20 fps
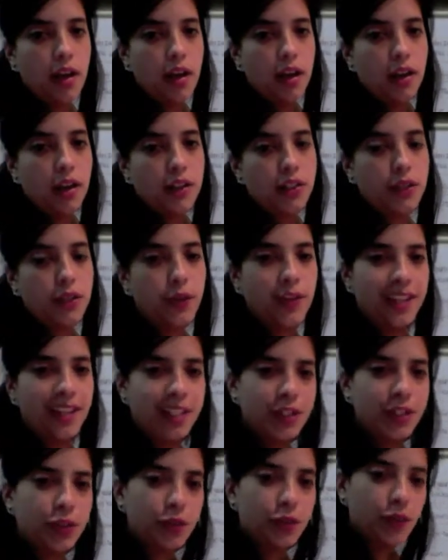So
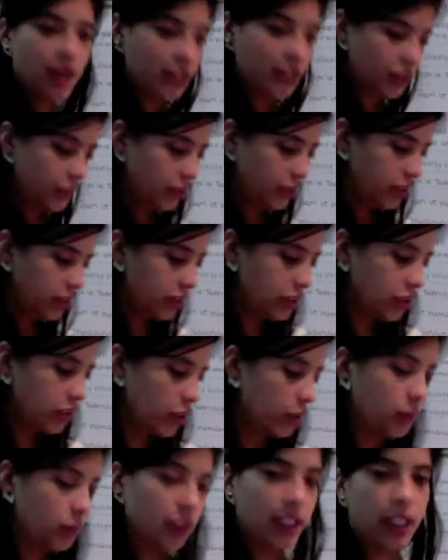these two restaurants
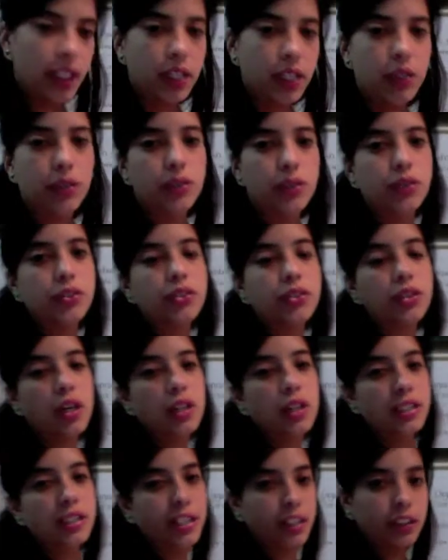only use
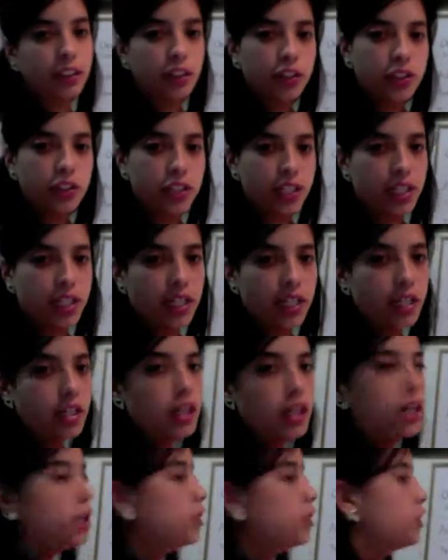technology
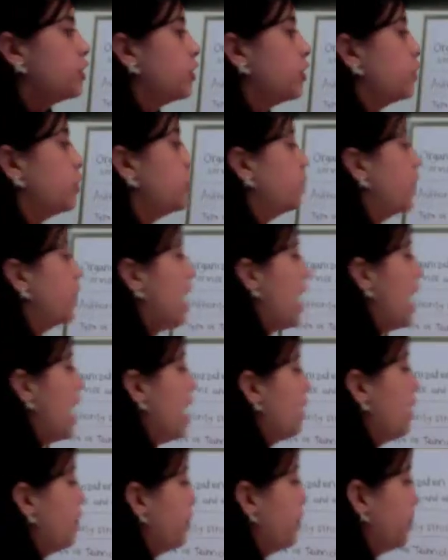to
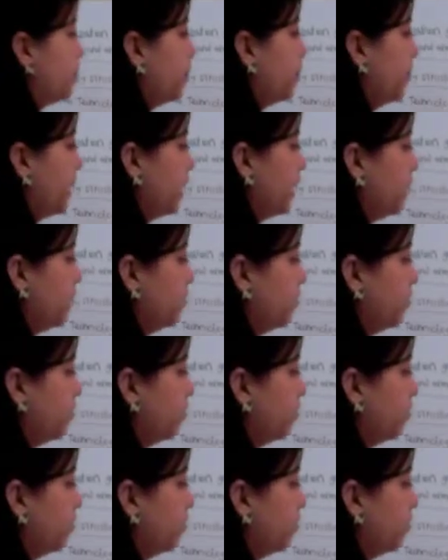have the bill,